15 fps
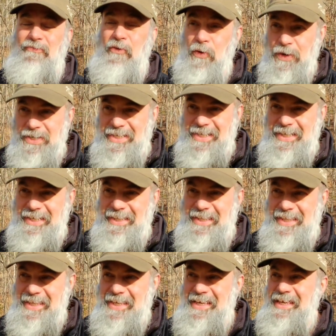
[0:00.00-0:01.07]
14th,
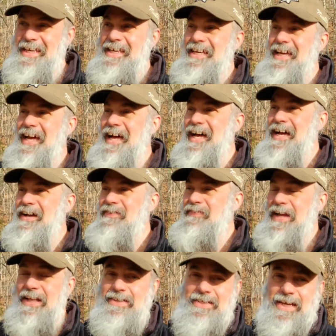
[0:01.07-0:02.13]
uh,
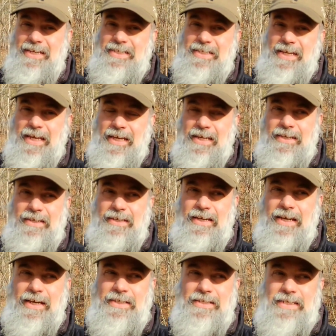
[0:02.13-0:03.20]
Valentine's Day.
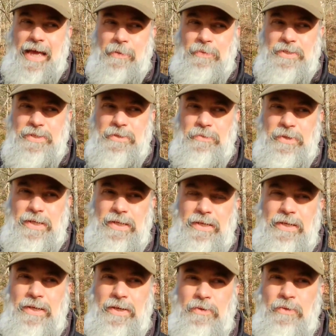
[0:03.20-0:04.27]
Uh, just happens to be.
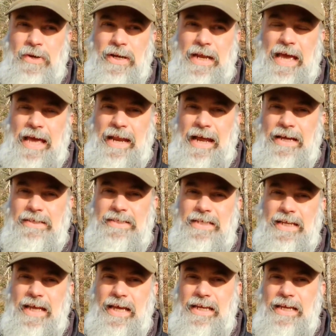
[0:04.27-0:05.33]
We're going to head out
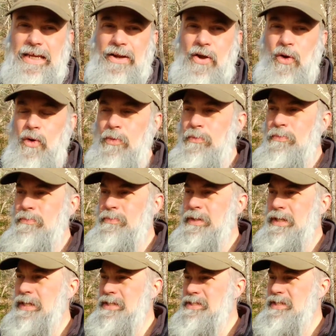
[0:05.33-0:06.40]
today, get home,
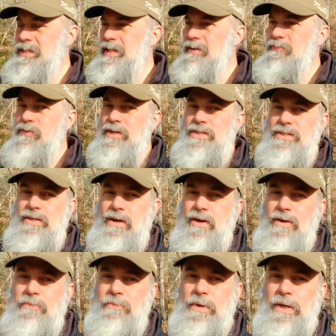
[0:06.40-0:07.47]
uh, see loved ones and
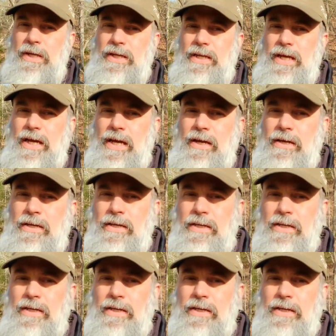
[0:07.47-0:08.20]
all. But uh,